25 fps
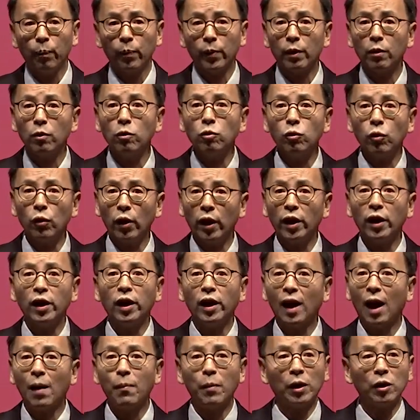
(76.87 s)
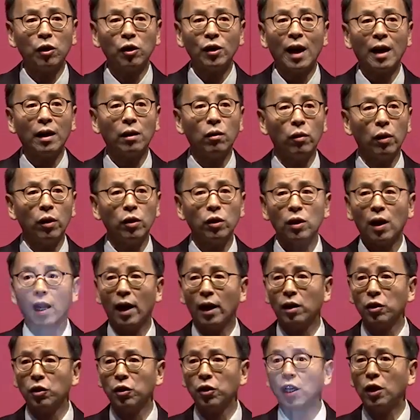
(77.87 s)
Usually, economic cycle is
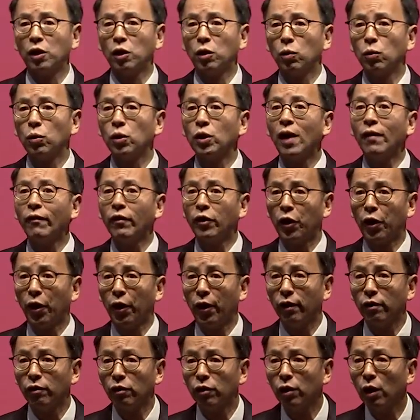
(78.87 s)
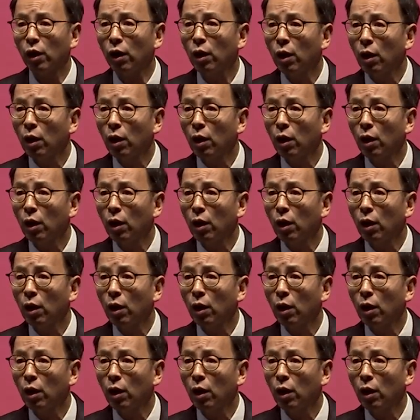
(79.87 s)
like 6 to 7 years.